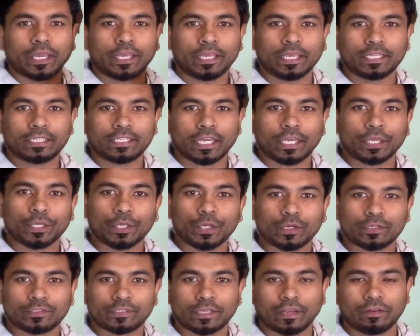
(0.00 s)
It
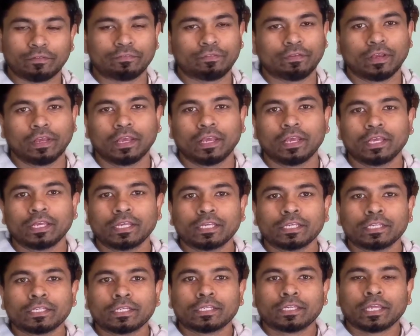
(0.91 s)
Yourself.
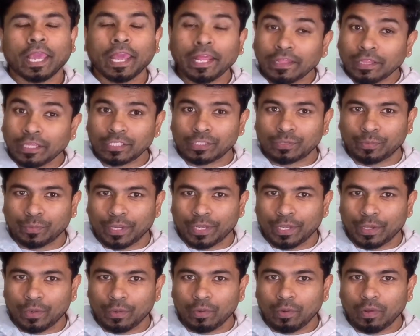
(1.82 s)
In this
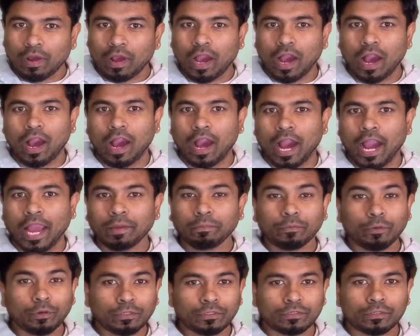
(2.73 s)
video, I'm
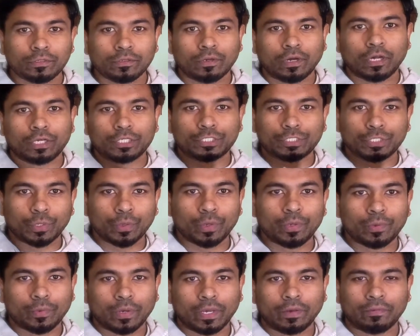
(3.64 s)
going to show
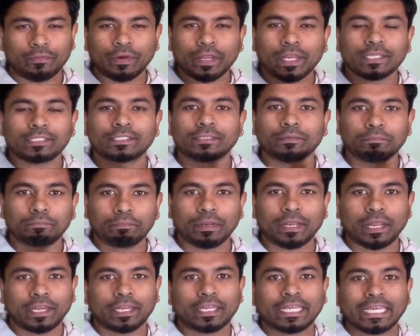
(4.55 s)
you a very
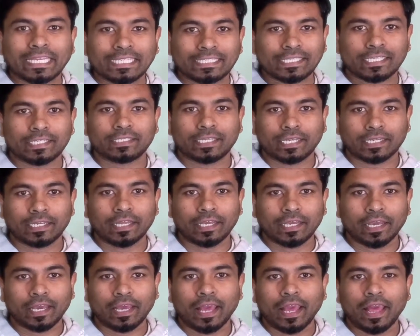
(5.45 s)
simple and easy
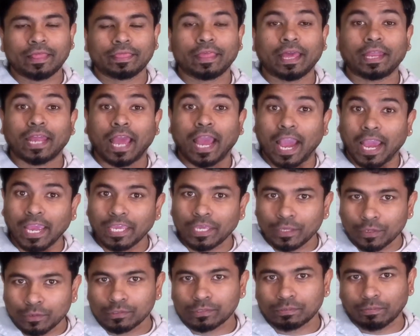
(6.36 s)
technique that I
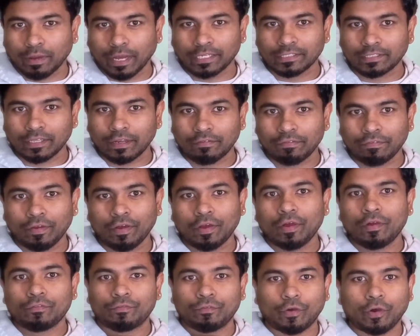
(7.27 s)
use myself
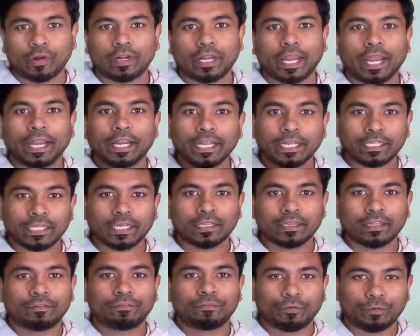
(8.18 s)
for editing
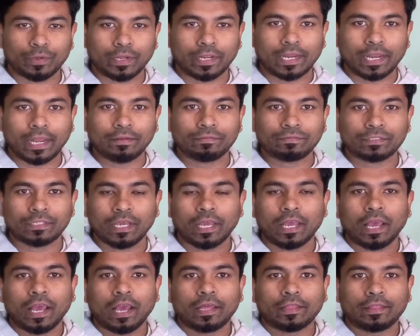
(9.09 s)
the photographs
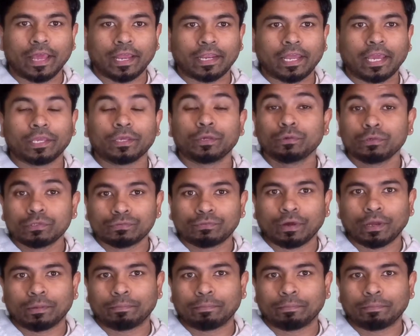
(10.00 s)
that I use for